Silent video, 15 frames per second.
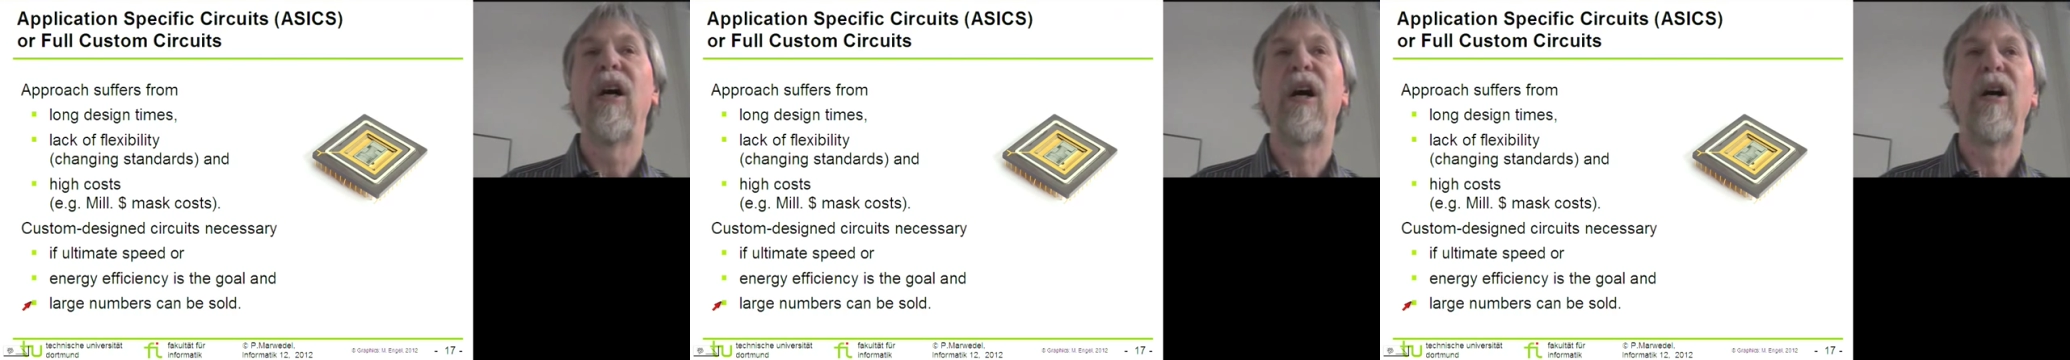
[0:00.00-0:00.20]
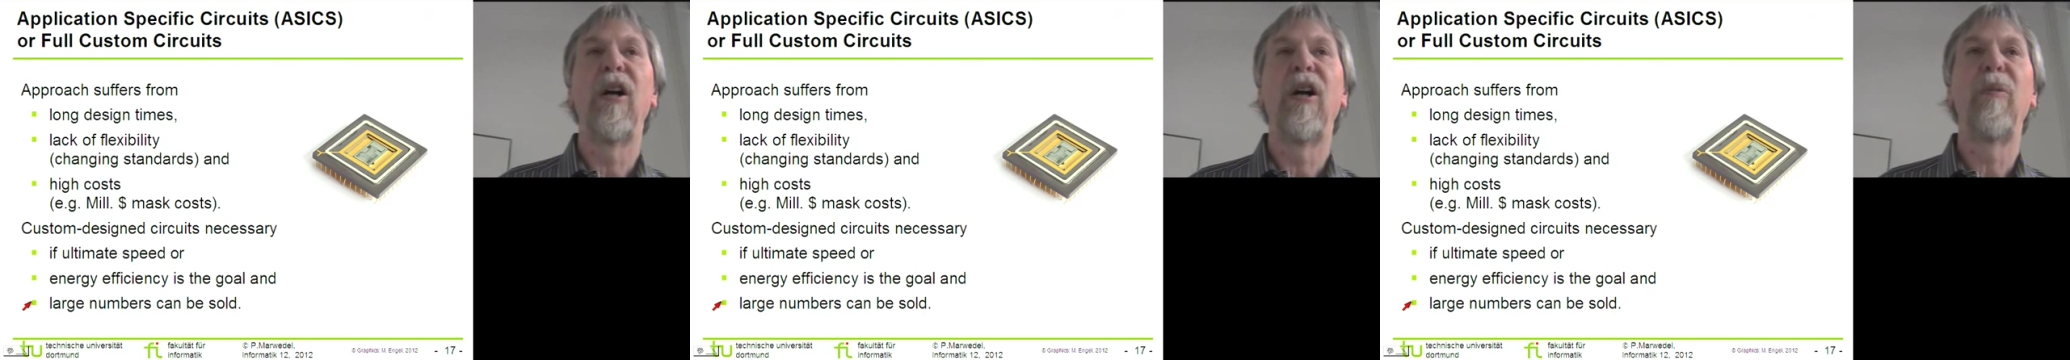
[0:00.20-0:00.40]

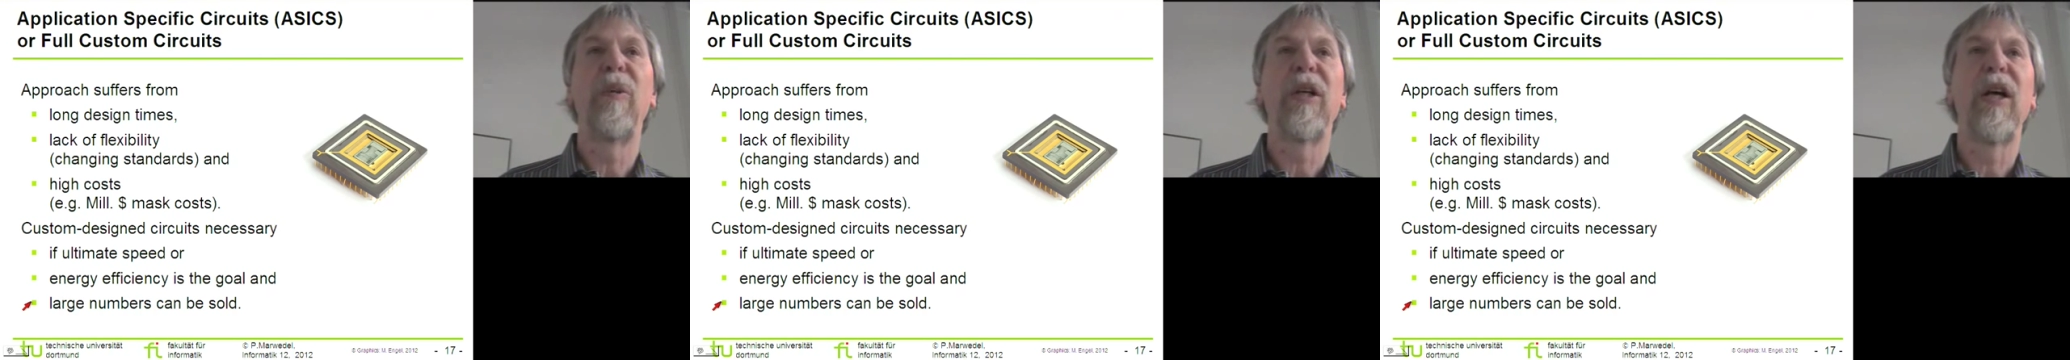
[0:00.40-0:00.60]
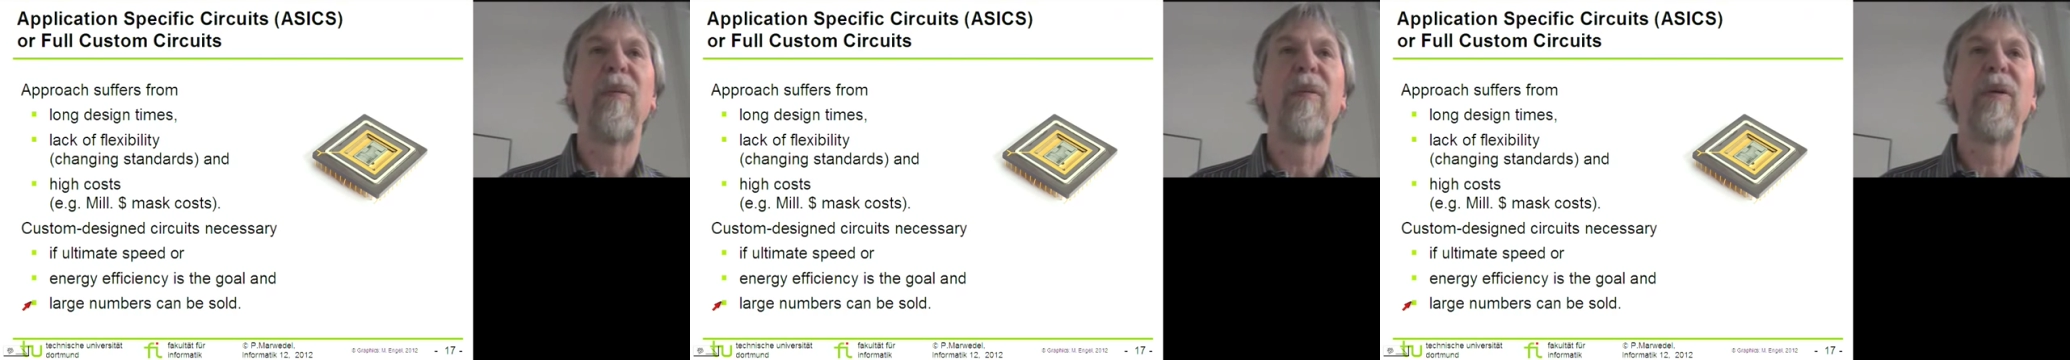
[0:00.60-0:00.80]
are
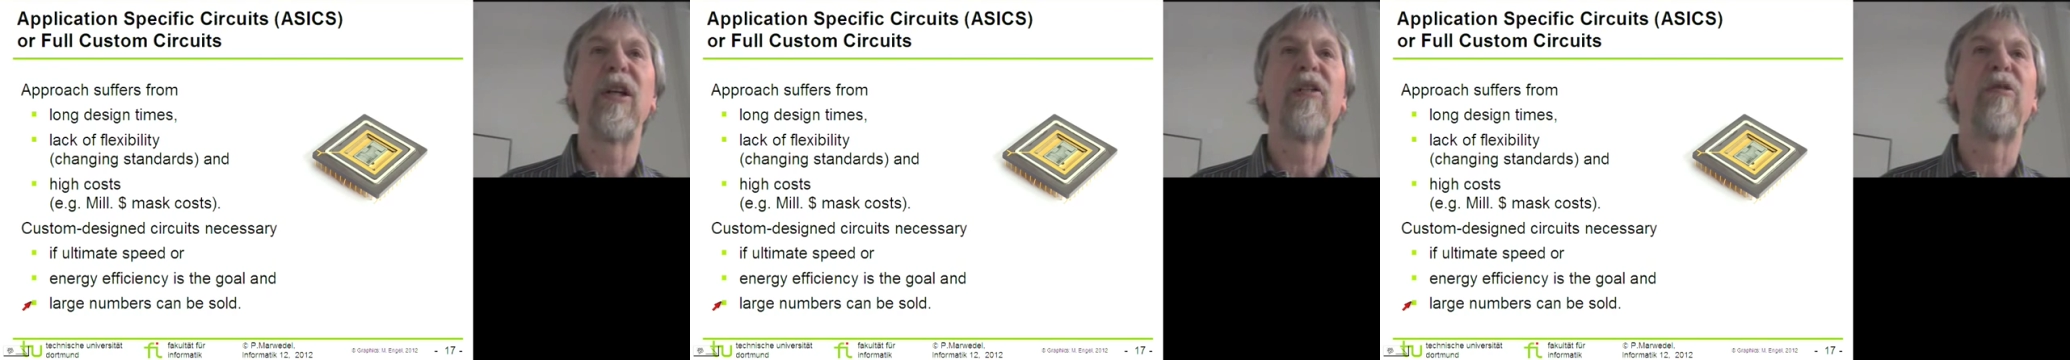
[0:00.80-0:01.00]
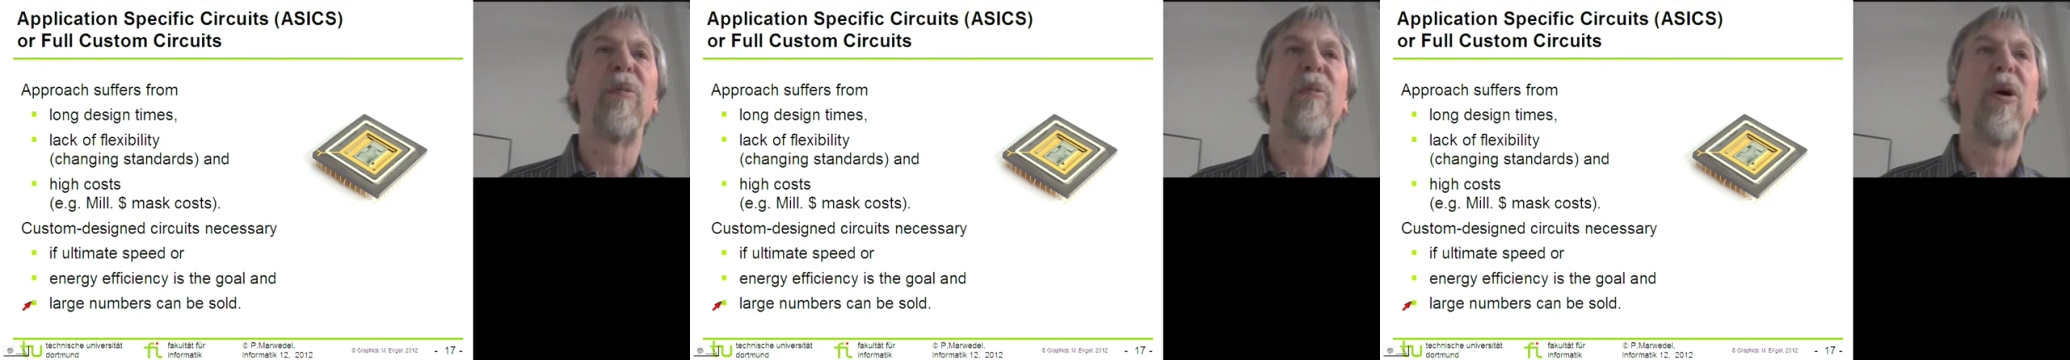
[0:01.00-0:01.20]

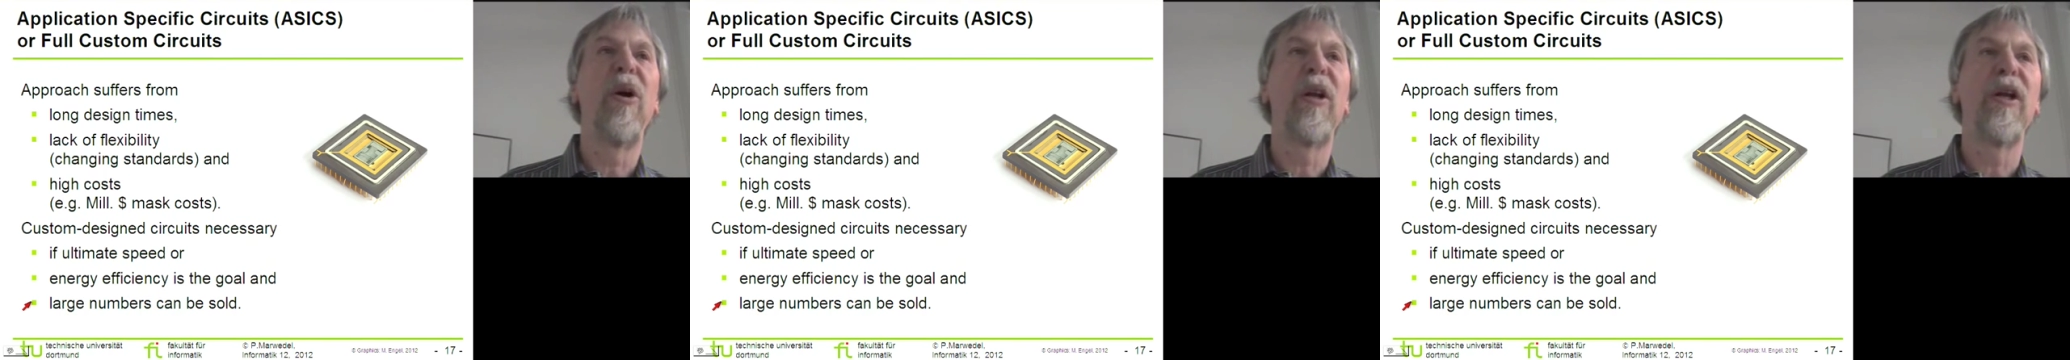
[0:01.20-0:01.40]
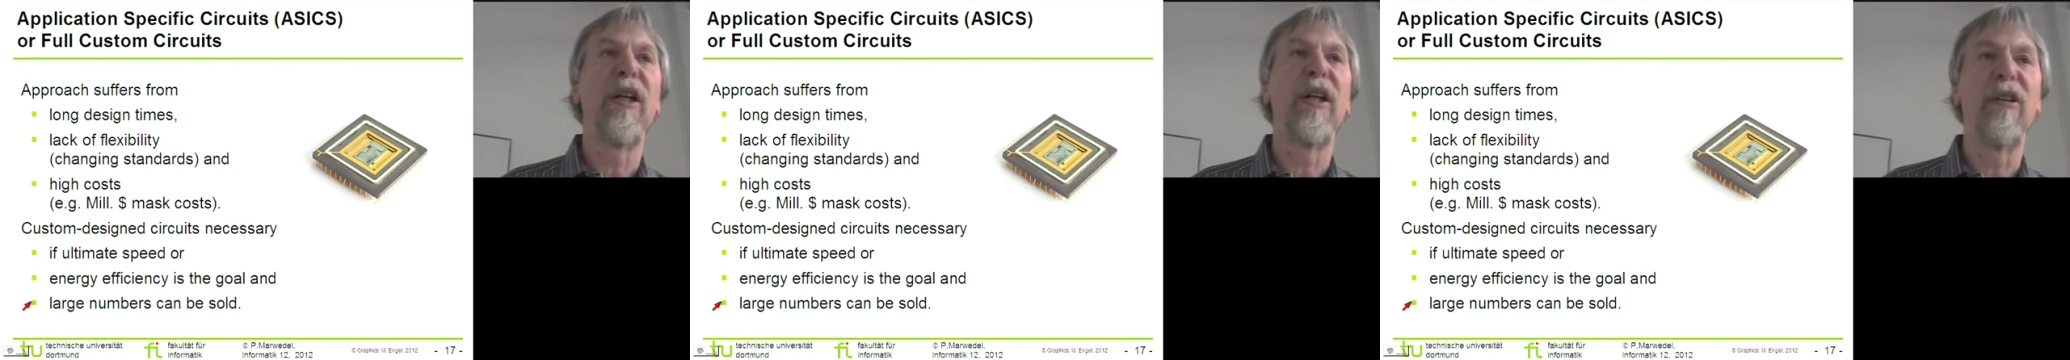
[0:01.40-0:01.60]
becoming
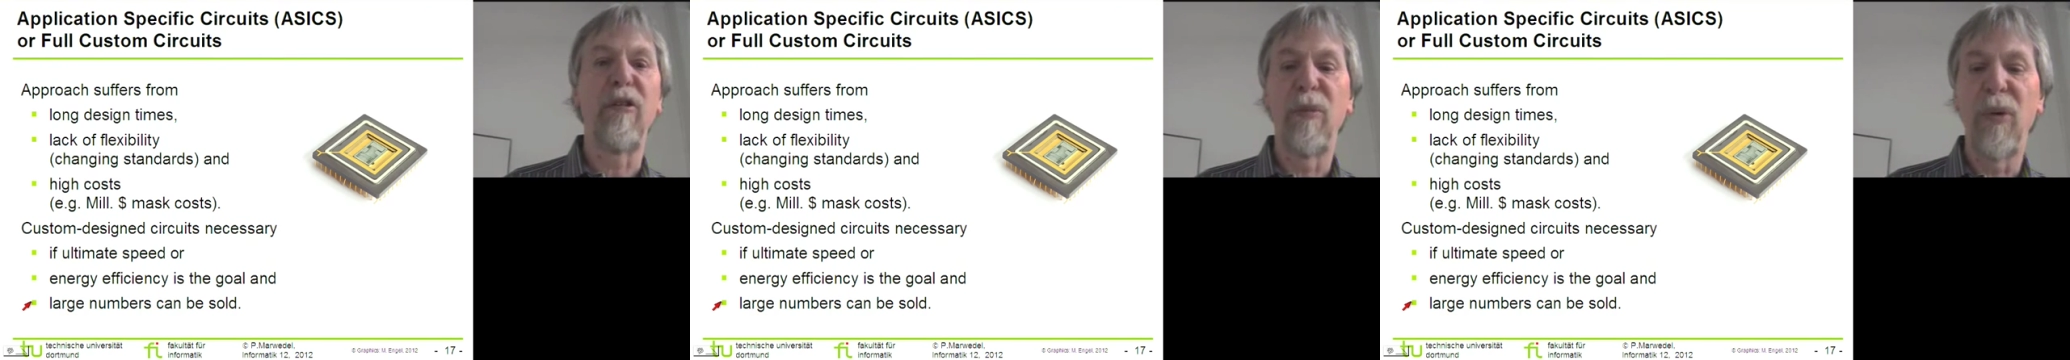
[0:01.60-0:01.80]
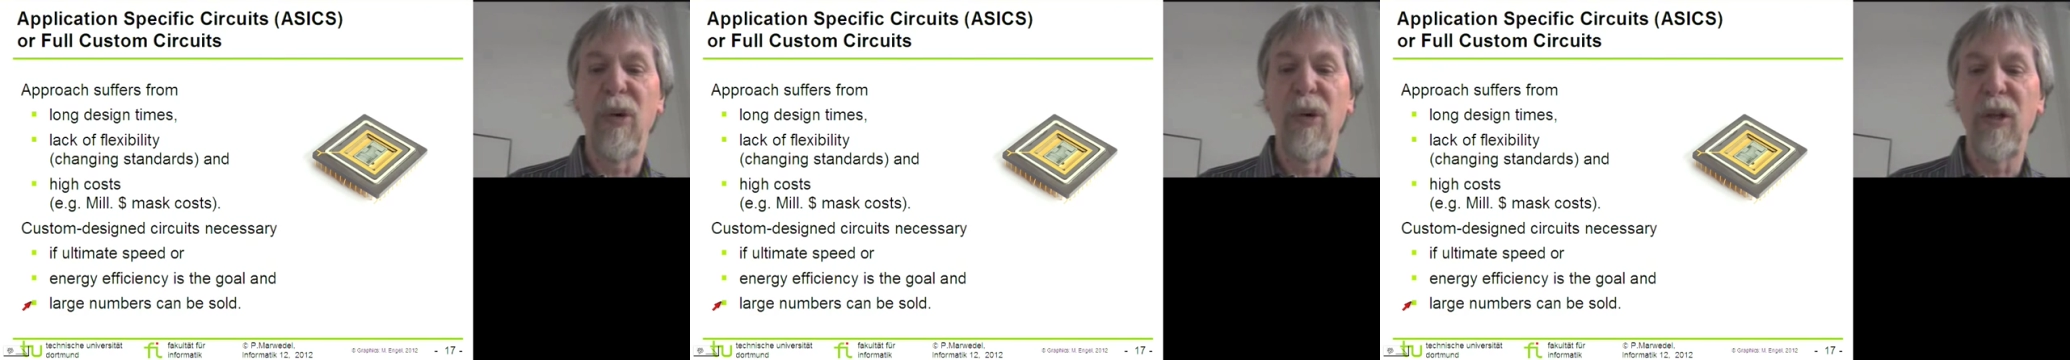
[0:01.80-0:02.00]
smaller and
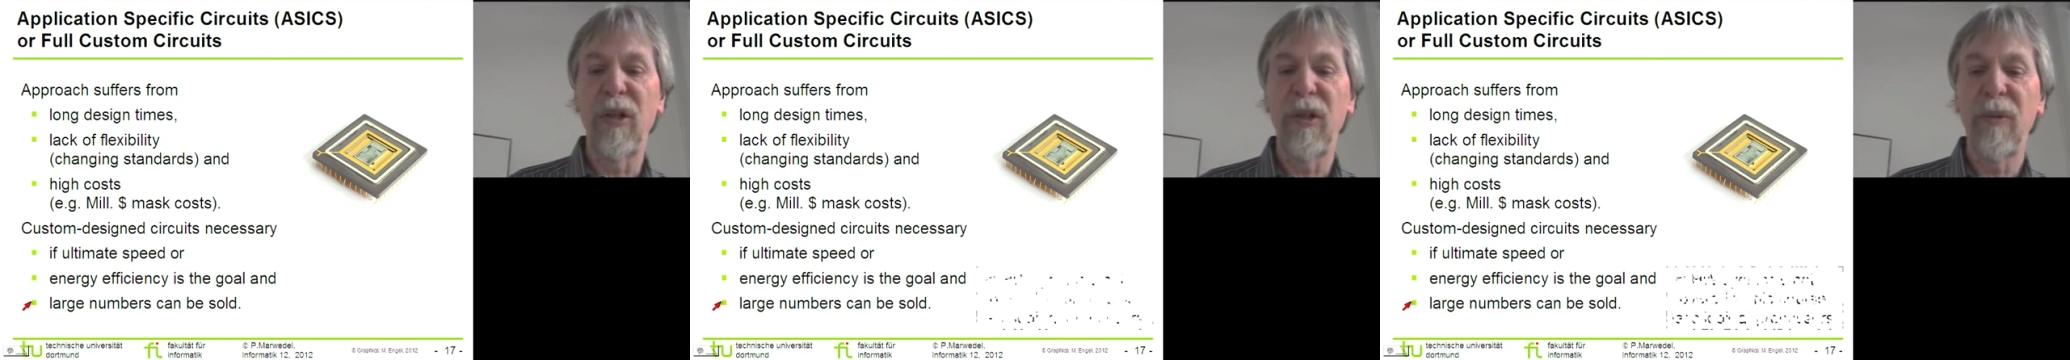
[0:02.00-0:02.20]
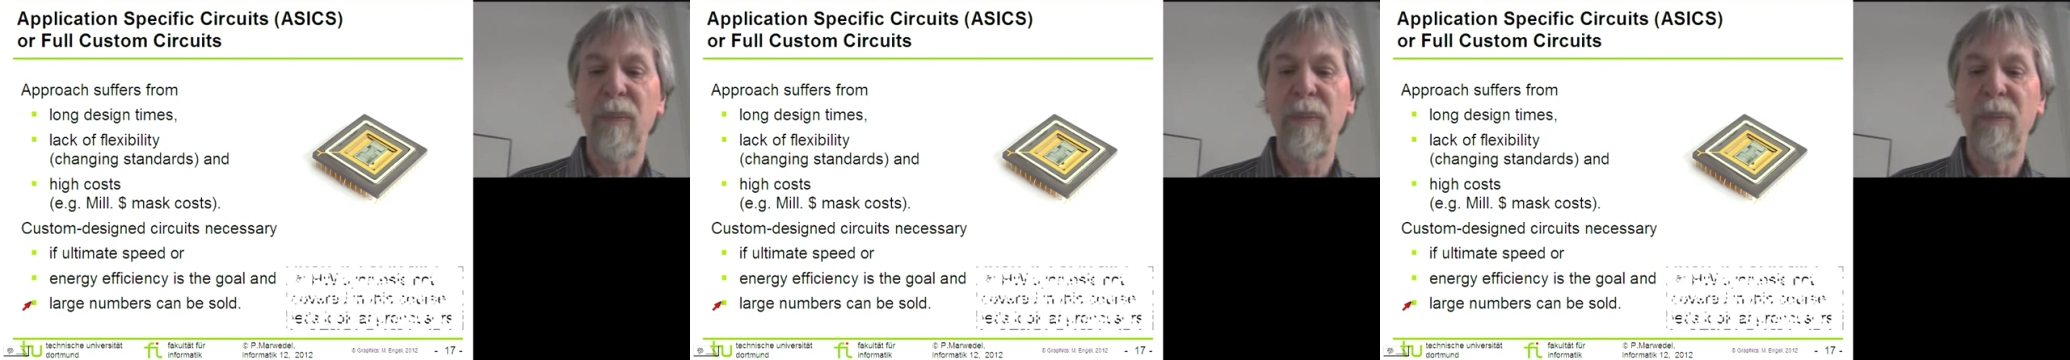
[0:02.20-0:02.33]
smaller,